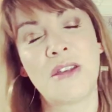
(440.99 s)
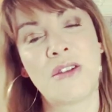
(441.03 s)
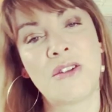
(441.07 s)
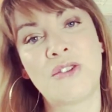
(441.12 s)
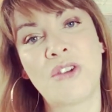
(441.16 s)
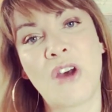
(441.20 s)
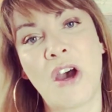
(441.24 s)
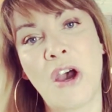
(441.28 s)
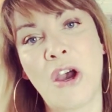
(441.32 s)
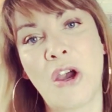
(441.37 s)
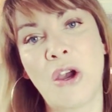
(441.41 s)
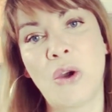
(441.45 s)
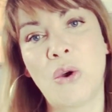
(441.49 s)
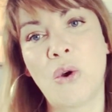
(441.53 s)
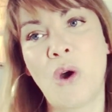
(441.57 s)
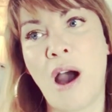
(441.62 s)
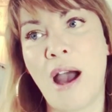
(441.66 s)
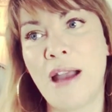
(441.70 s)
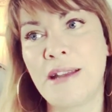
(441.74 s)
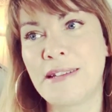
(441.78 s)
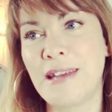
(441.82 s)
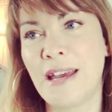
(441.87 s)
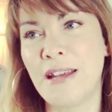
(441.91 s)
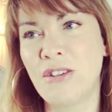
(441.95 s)
so
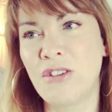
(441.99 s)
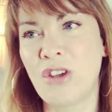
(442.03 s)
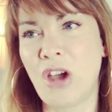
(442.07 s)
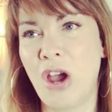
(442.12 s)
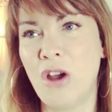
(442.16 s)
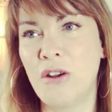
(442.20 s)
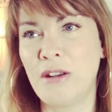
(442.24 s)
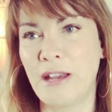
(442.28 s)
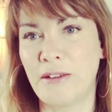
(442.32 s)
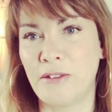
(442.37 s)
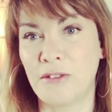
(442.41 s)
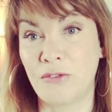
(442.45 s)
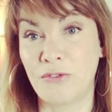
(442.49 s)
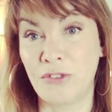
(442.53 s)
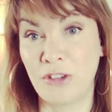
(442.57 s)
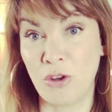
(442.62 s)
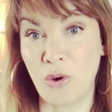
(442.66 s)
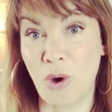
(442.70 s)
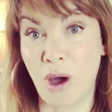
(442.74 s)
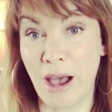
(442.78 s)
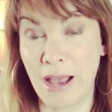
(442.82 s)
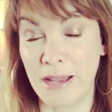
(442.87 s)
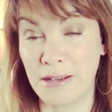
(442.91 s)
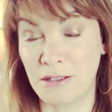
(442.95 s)
I tend to only have a
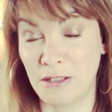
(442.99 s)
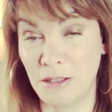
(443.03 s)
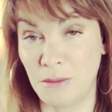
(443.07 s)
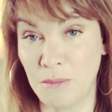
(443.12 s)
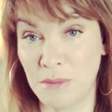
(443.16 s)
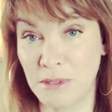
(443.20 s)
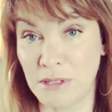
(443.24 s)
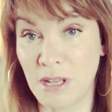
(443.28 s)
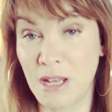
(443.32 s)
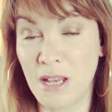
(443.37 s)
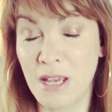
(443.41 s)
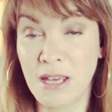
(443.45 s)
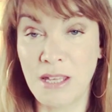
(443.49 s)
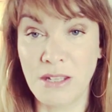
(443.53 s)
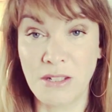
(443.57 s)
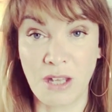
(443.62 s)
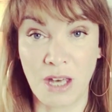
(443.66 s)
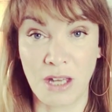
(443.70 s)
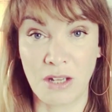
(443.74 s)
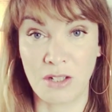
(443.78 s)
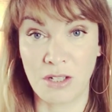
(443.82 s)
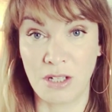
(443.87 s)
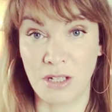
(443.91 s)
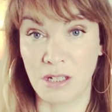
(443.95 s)
few items
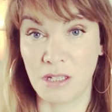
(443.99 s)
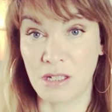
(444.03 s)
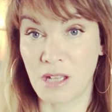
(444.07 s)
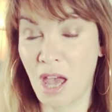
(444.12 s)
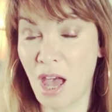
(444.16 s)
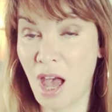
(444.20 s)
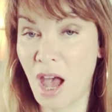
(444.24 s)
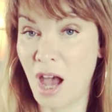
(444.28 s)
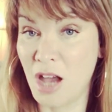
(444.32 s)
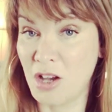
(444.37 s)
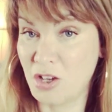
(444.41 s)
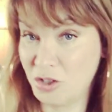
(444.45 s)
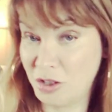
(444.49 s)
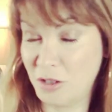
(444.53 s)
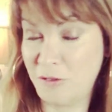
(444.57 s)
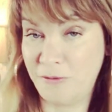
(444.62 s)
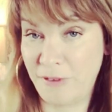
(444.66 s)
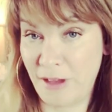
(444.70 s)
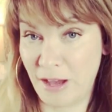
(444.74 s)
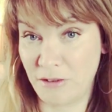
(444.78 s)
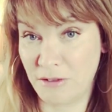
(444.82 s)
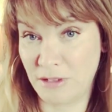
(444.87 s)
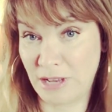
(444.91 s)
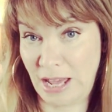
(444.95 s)
such as a good
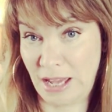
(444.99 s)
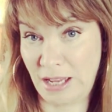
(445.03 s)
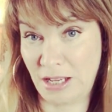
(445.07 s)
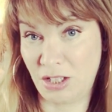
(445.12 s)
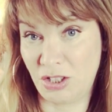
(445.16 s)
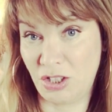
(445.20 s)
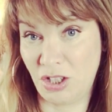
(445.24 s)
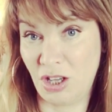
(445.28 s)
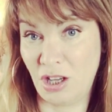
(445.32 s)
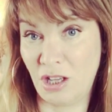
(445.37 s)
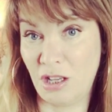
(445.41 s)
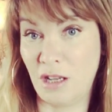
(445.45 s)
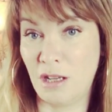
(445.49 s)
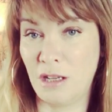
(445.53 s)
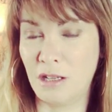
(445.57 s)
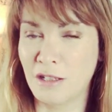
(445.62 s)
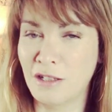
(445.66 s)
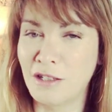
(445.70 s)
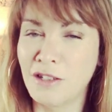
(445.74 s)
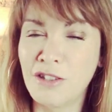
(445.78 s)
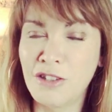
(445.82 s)
foundation,